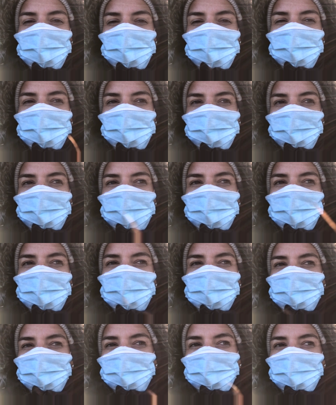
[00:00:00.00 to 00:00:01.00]
it's
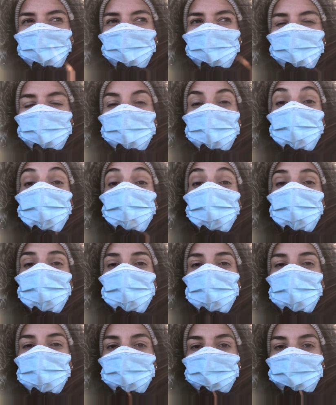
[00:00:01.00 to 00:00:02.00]
miserable. Leave me a
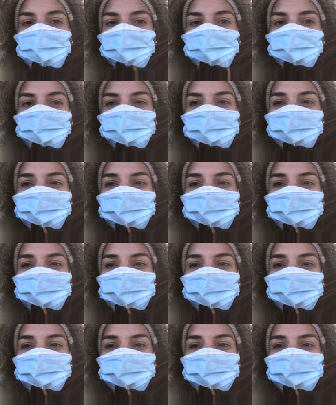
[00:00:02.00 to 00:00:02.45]
comment.